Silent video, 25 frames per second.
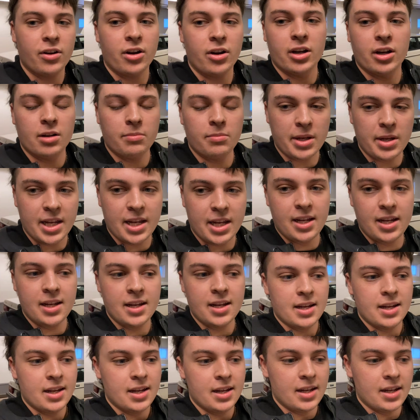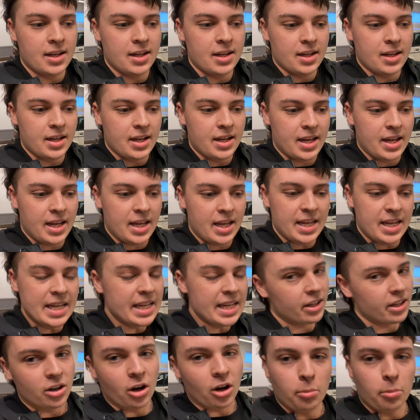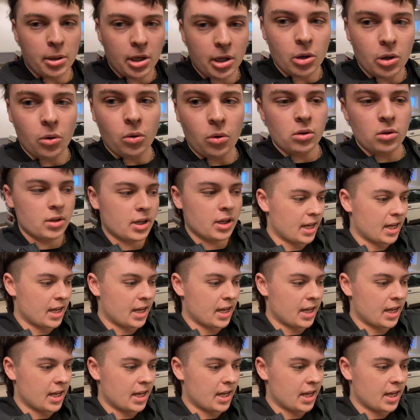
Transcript: going to be economical,